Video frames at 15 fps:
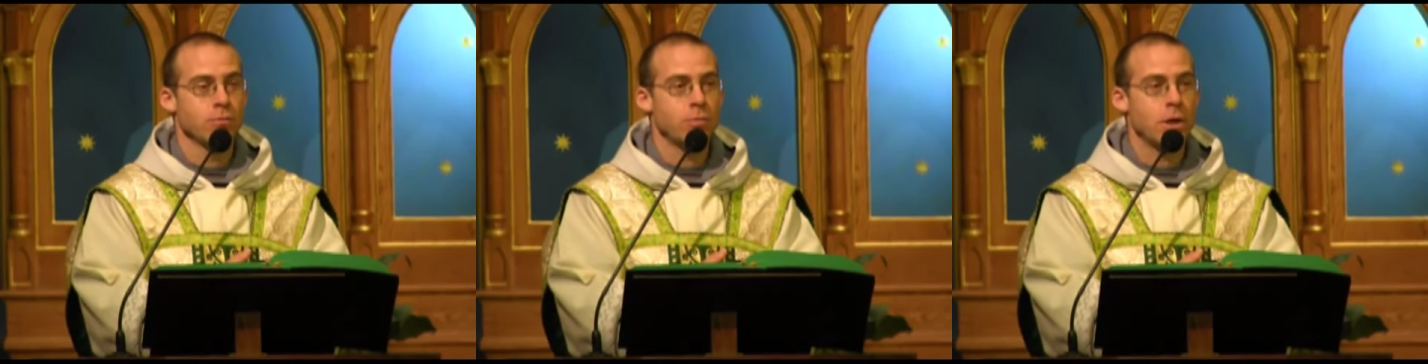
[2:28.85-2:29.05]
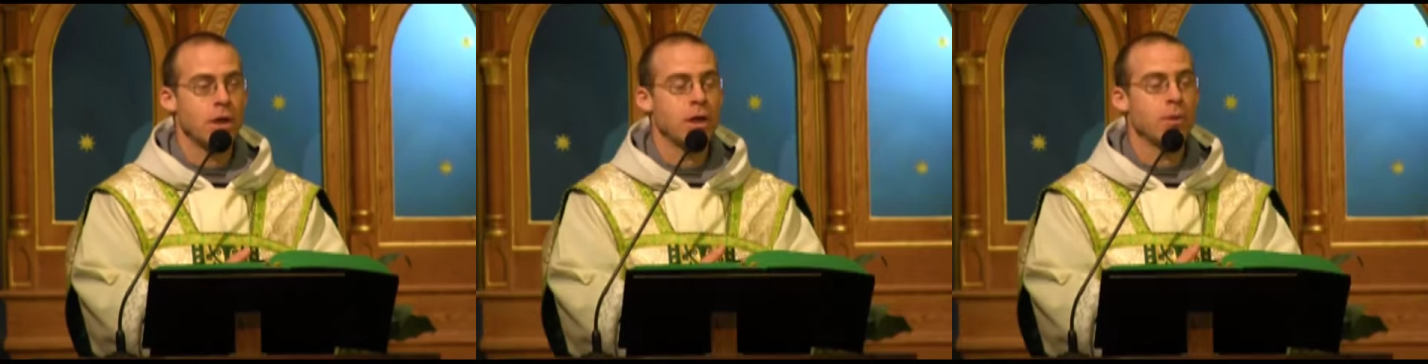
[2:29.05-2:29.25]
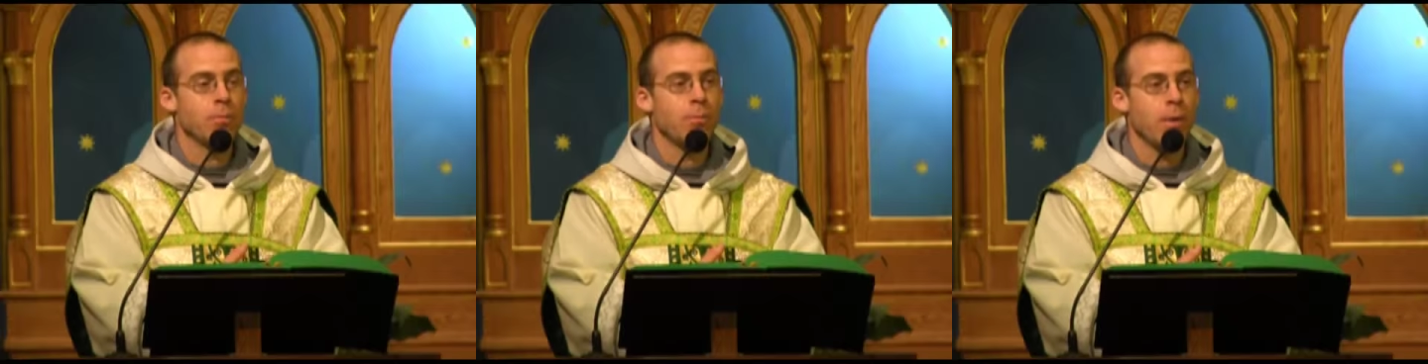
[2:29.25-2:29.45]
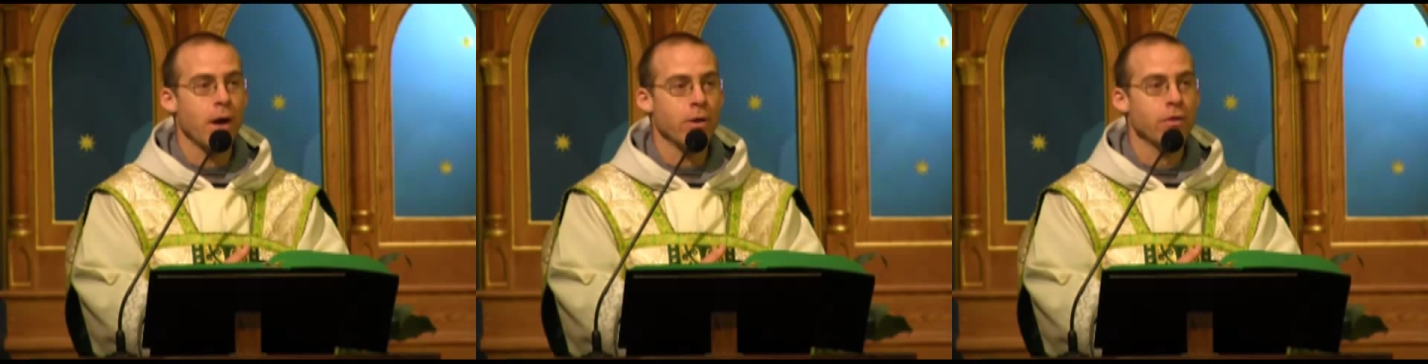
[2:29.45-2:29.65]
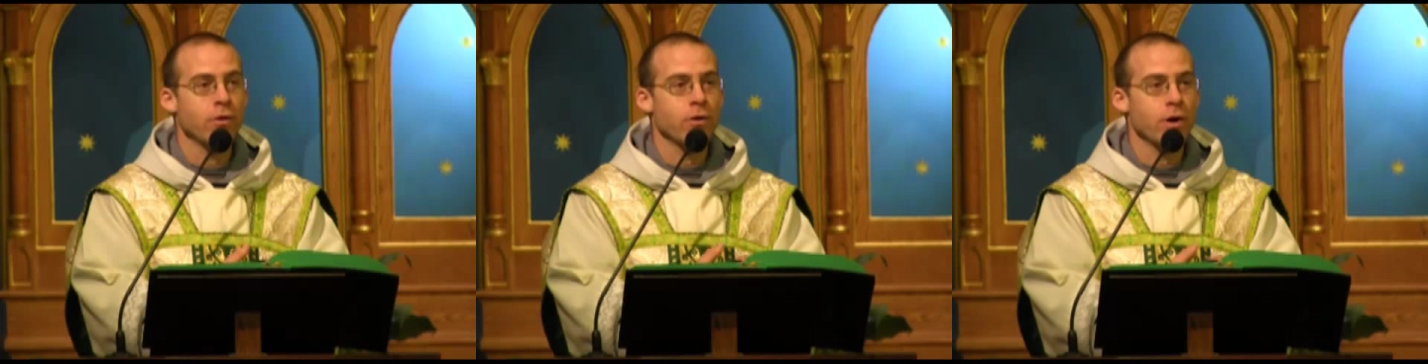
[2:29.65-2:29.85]
being
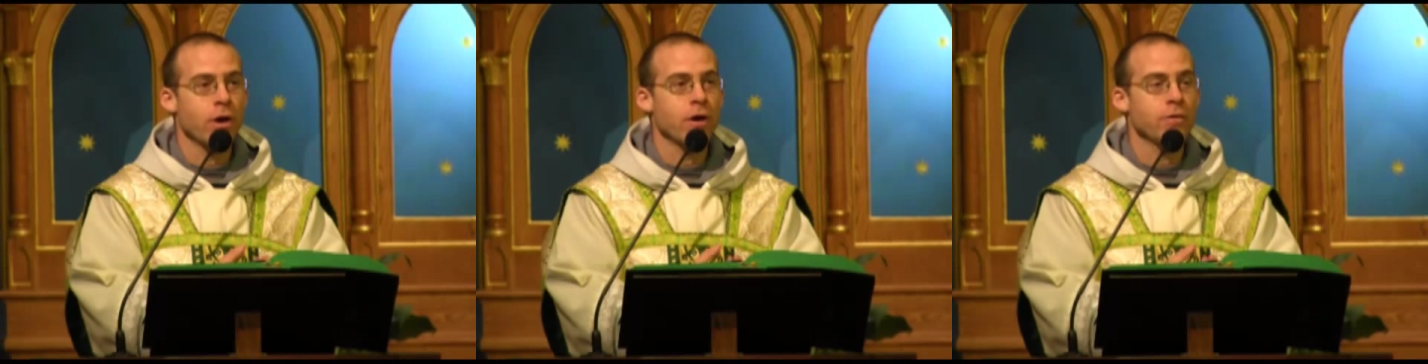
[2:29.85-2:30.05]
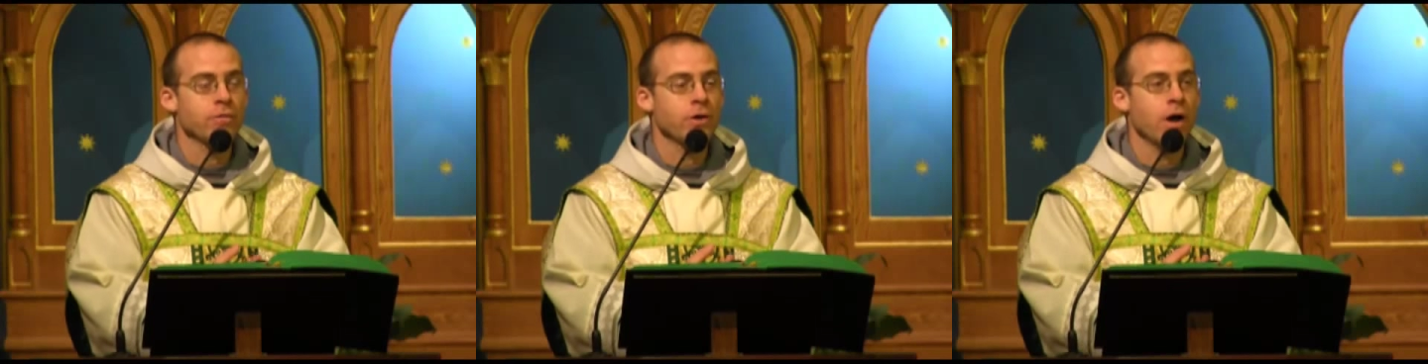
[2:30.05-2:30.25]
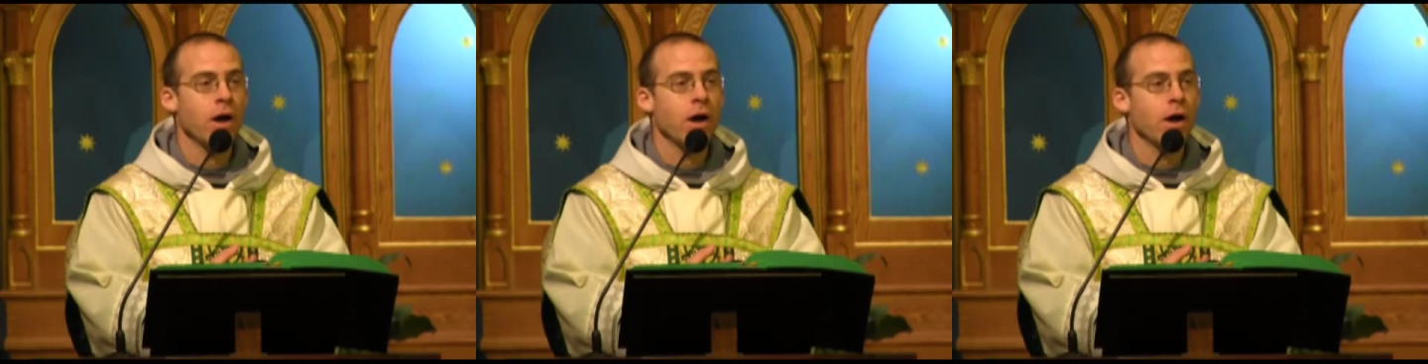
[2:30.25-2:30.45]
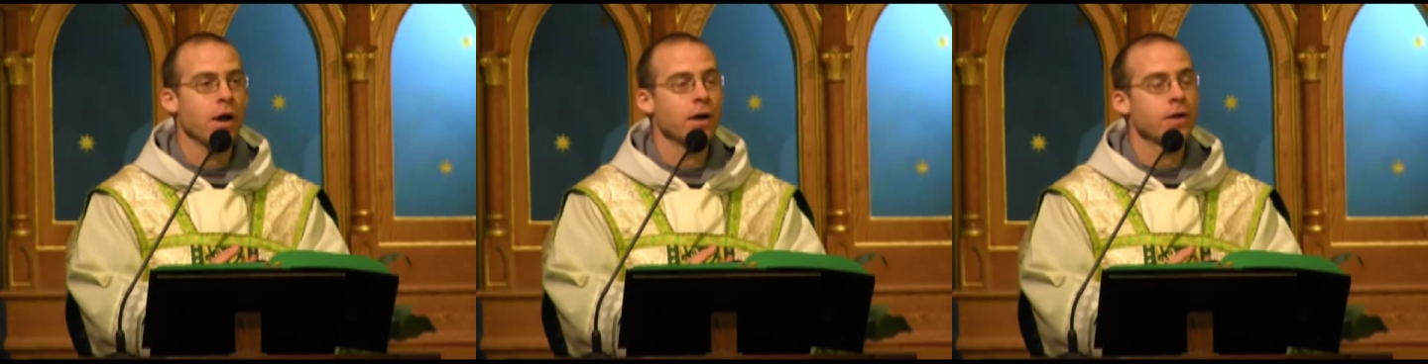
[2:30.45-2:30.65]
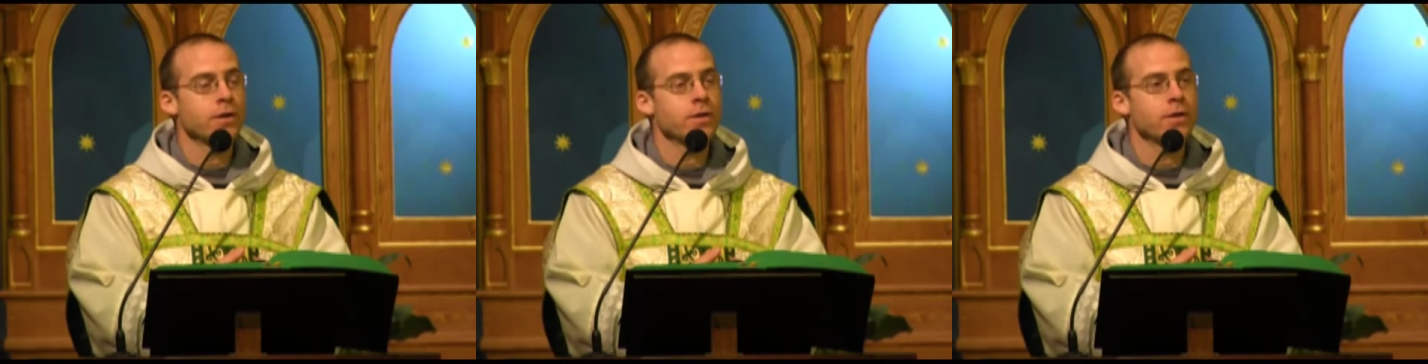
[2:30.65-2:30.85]
Mother of
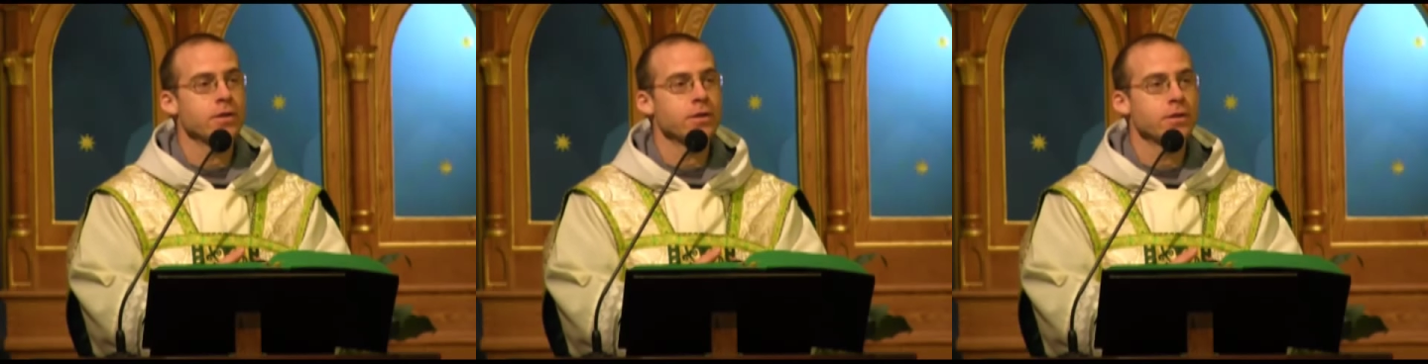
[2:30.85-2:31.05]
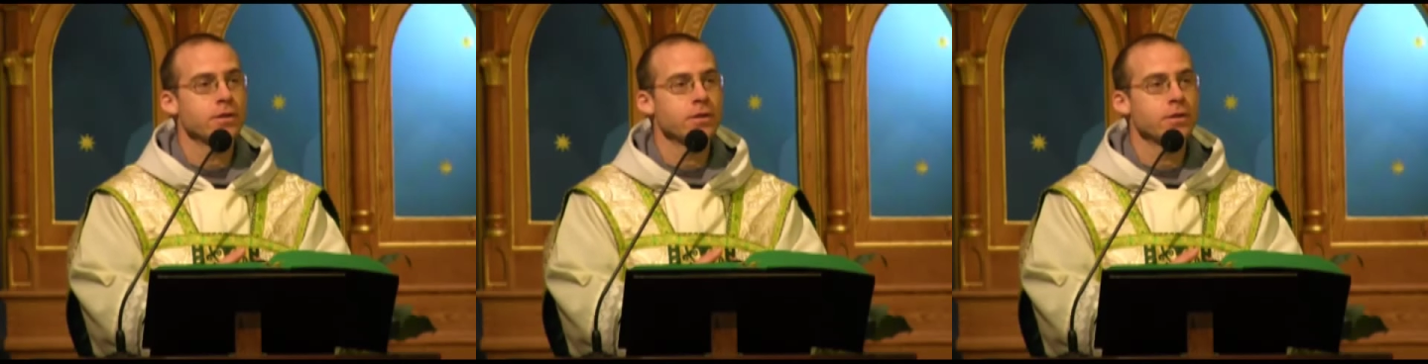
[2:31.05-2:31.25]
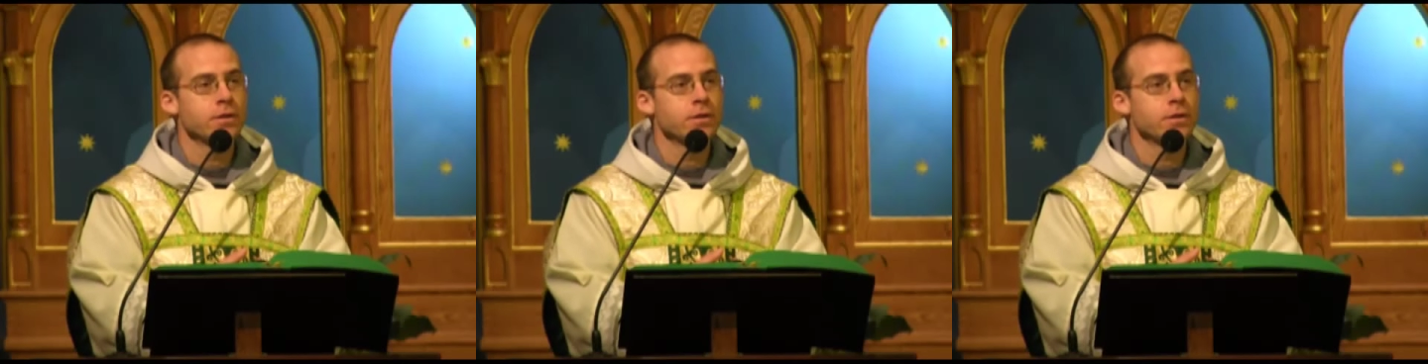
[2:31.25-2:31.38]
God.